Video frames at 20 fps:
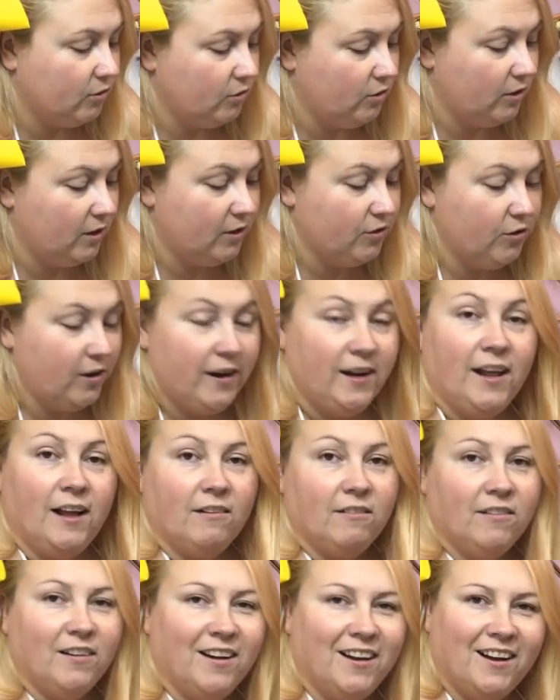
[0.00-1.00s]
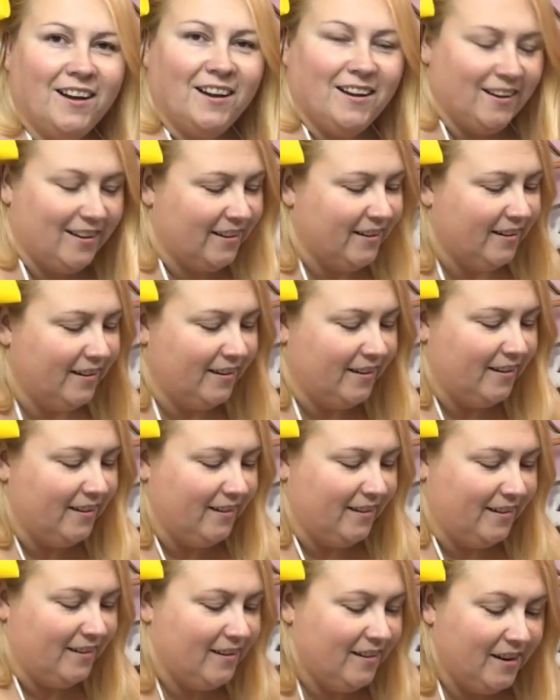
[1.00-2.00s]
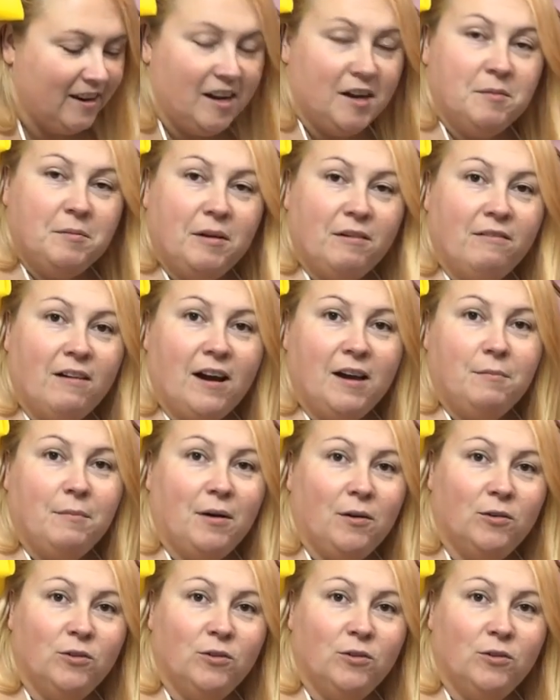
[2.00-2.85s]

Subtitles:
should I try it now? Am I writing my